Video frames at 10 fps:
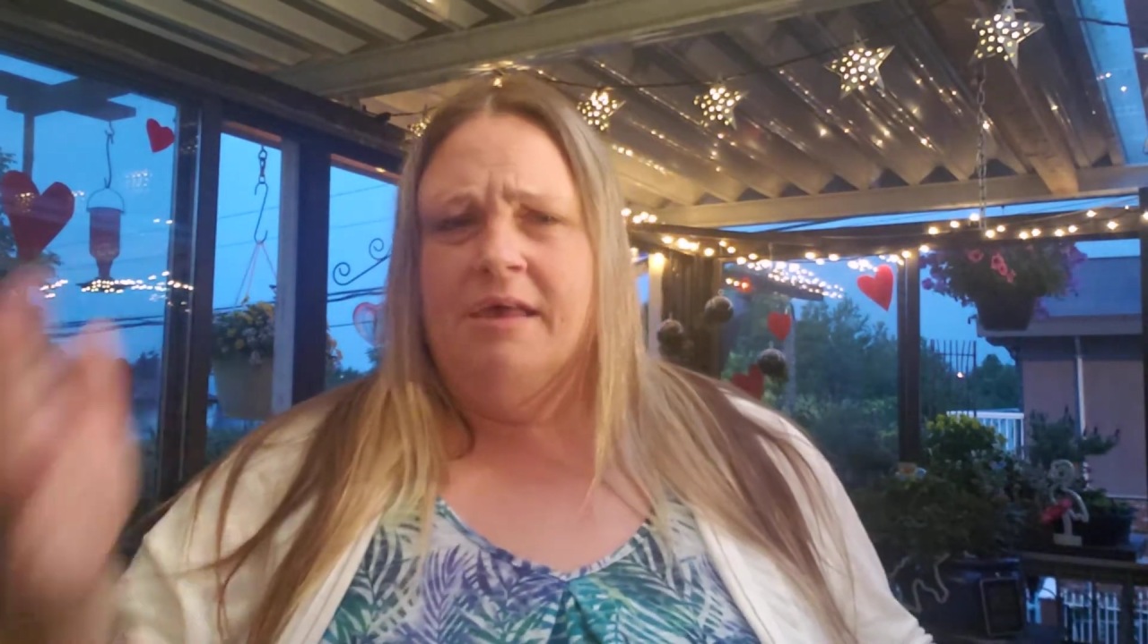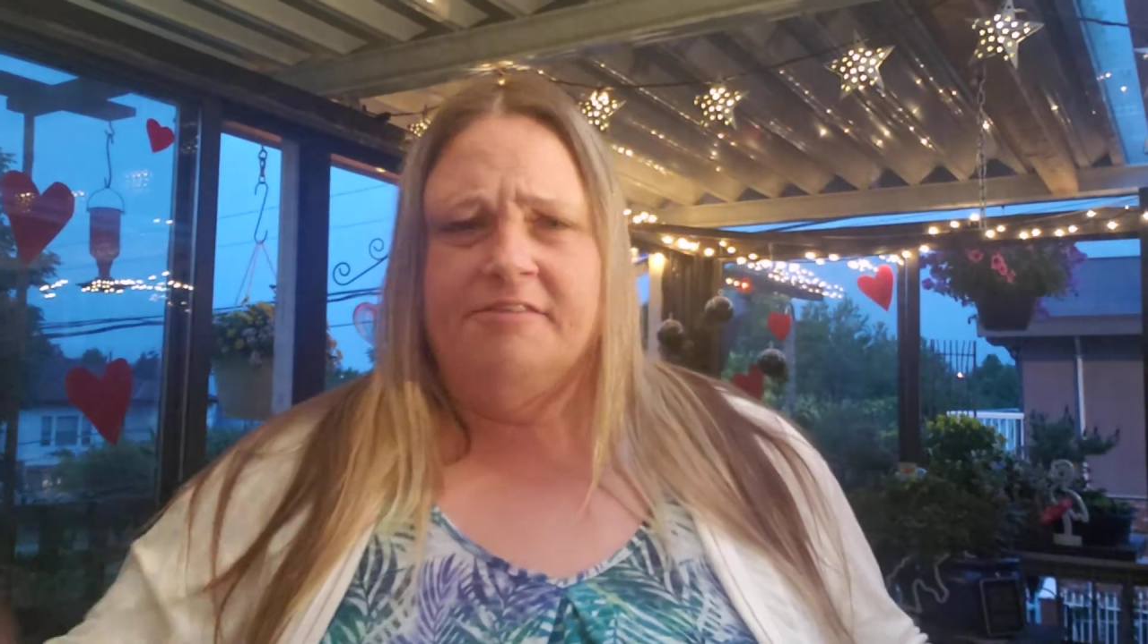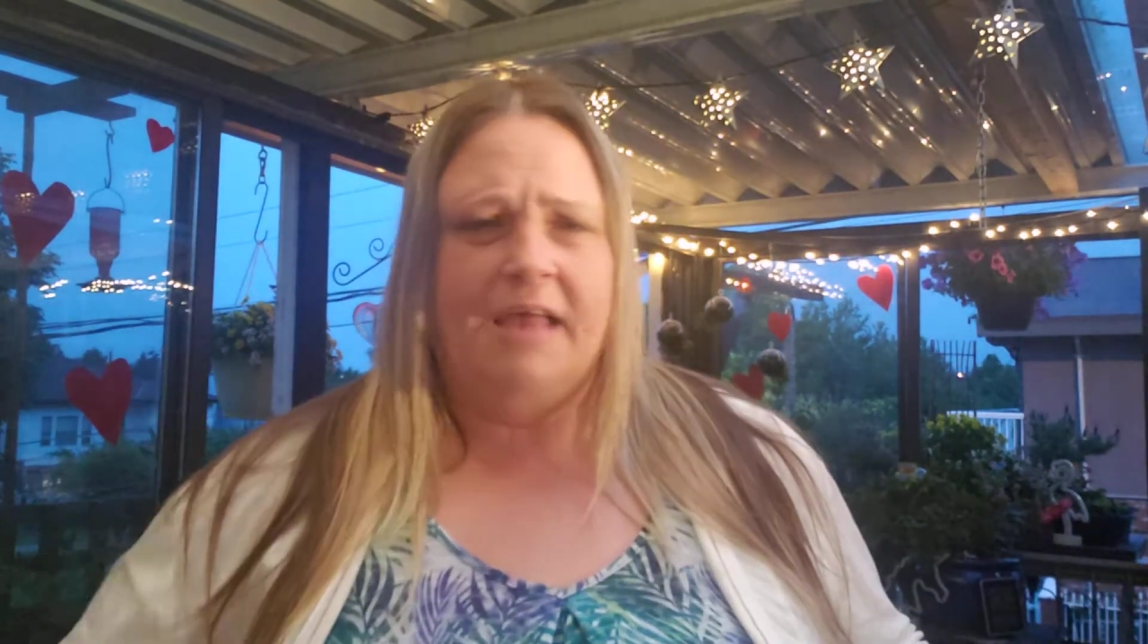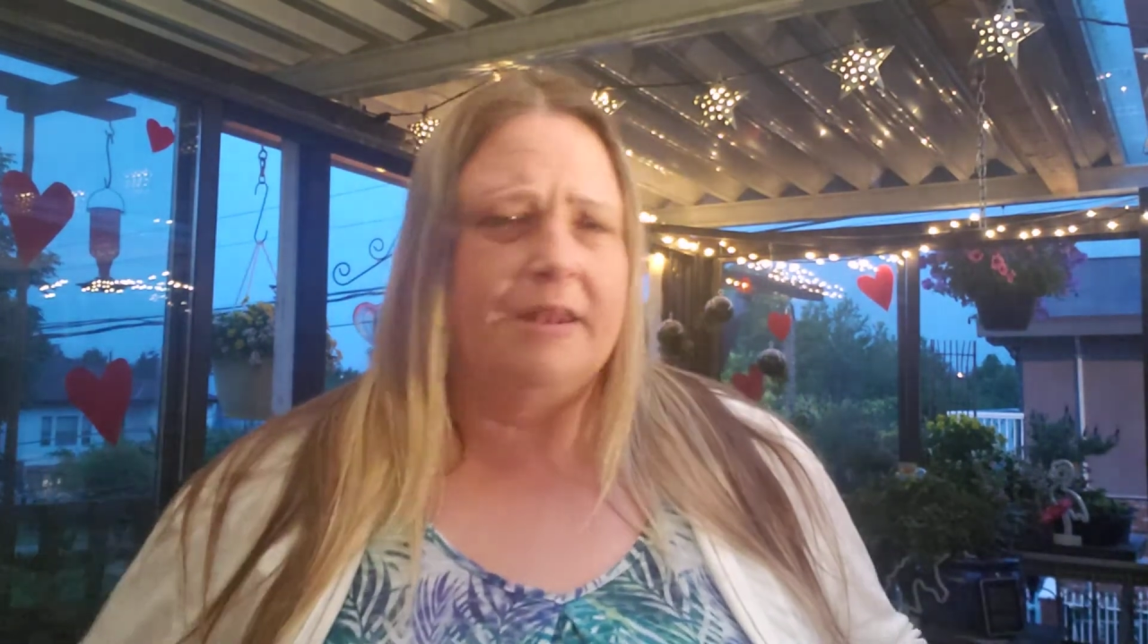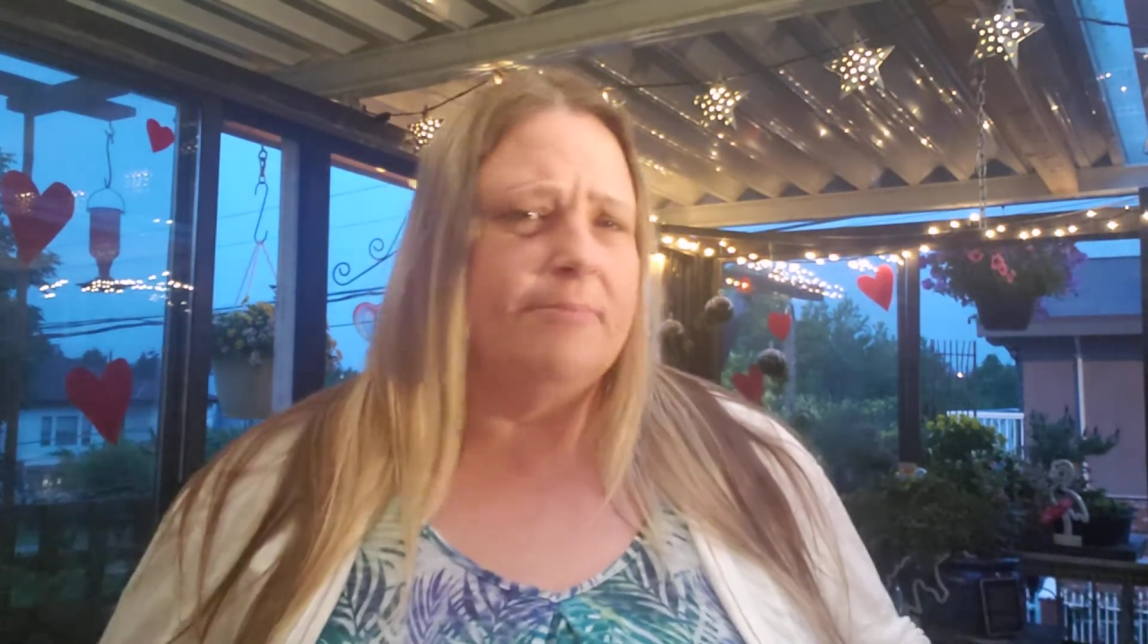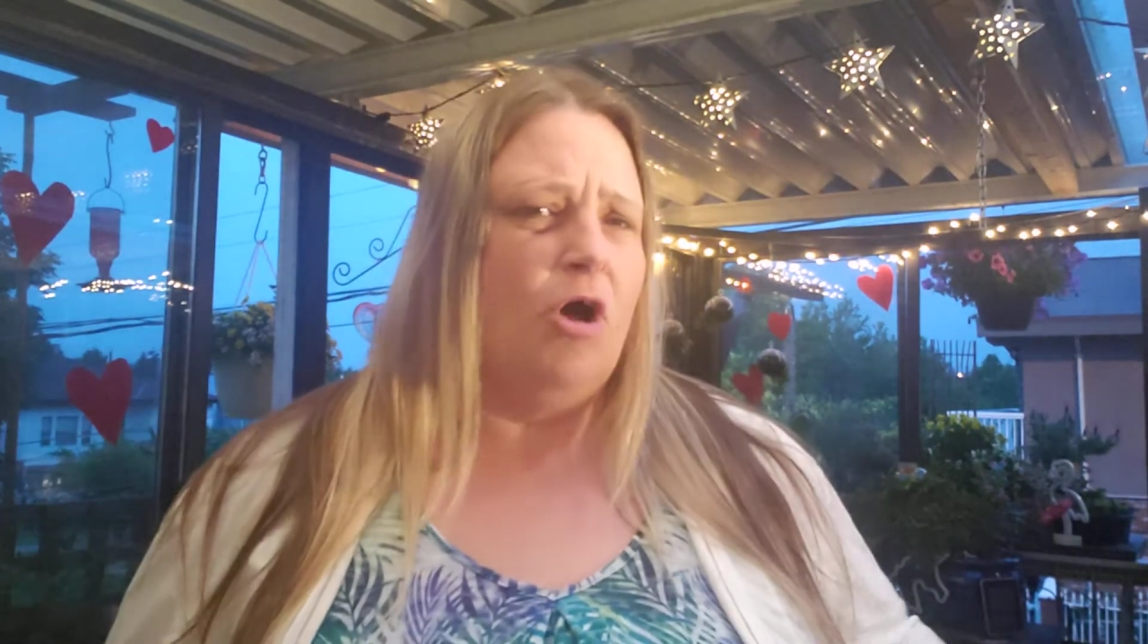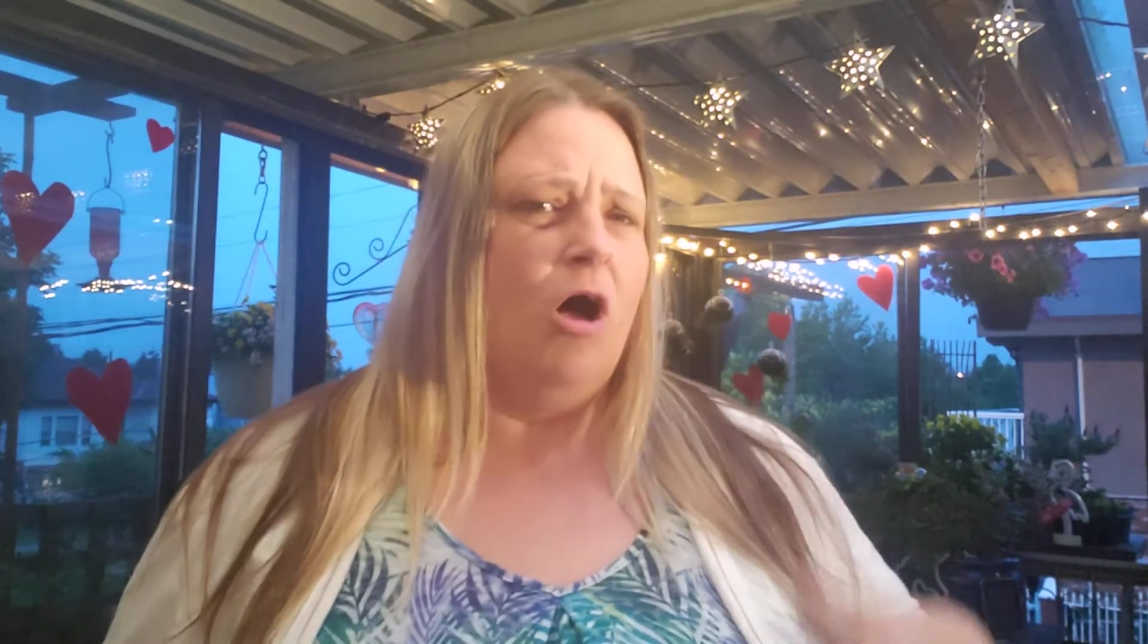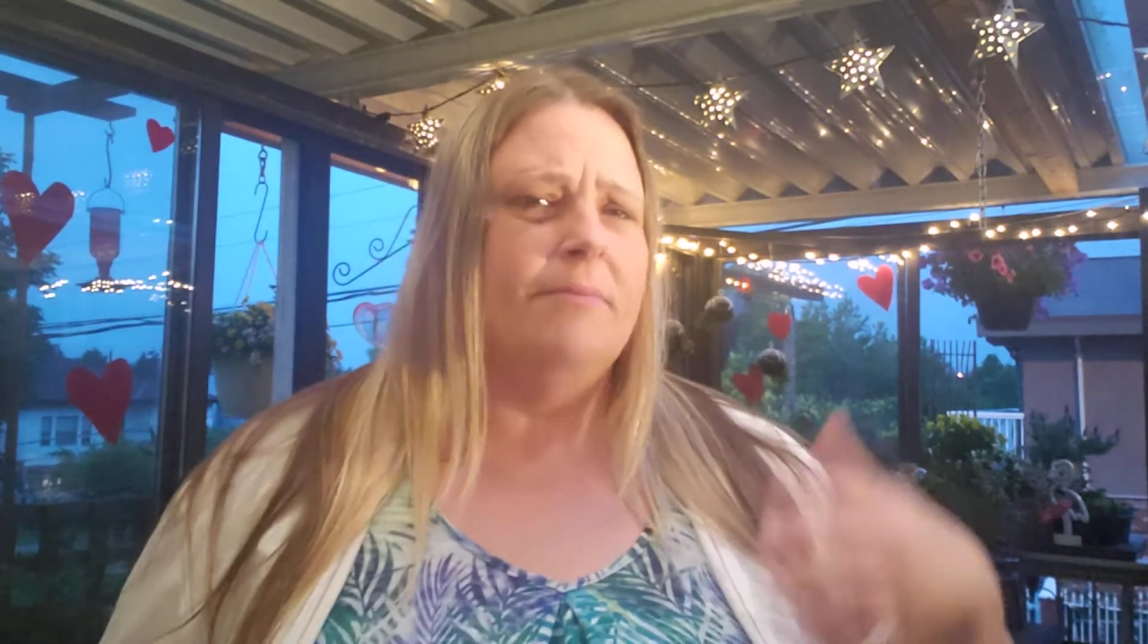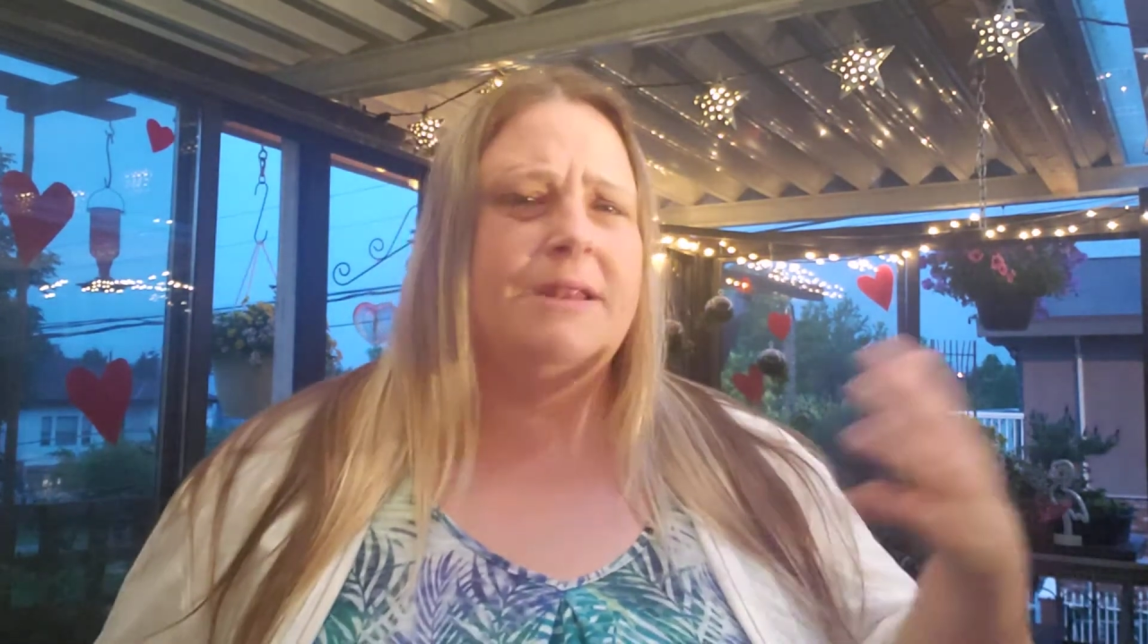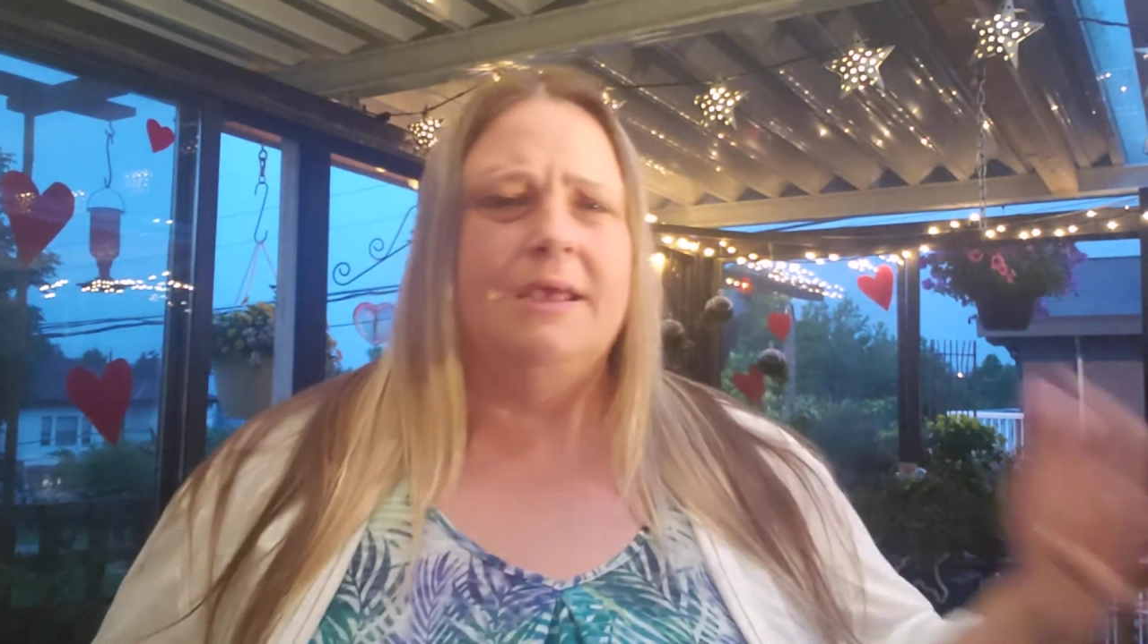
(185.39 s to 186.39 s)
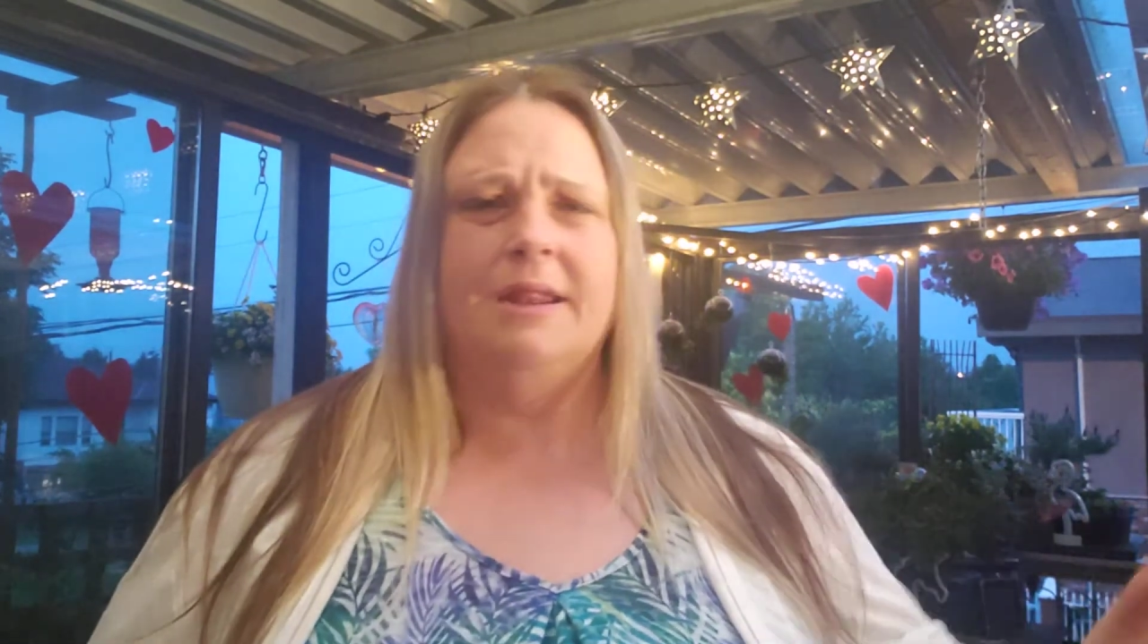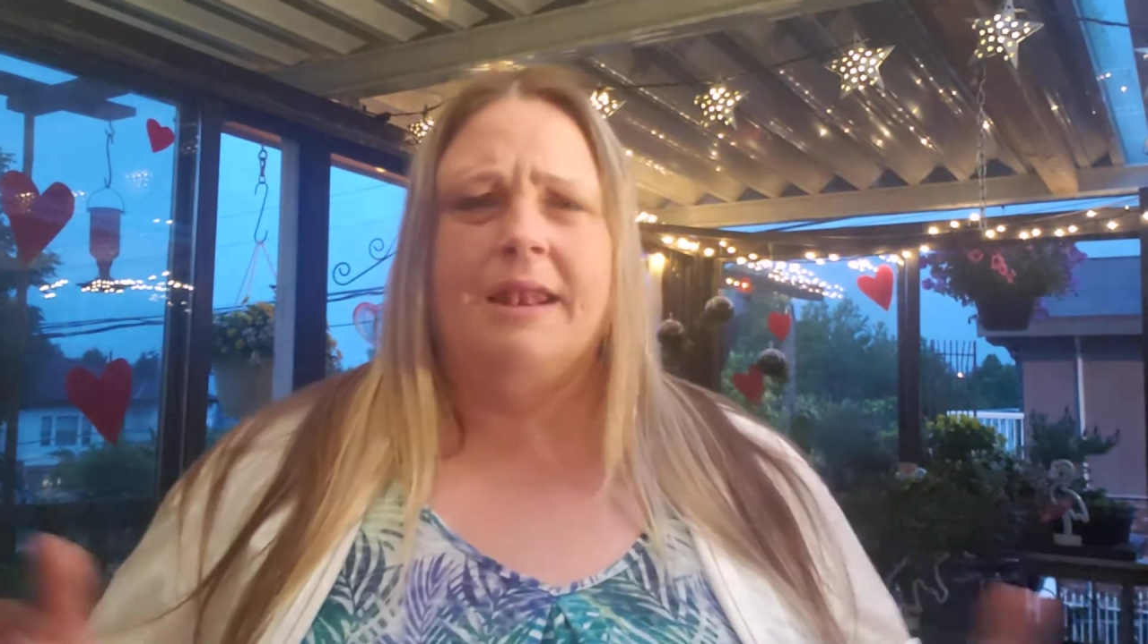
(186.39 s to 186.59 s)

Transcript: stand-up comedy and a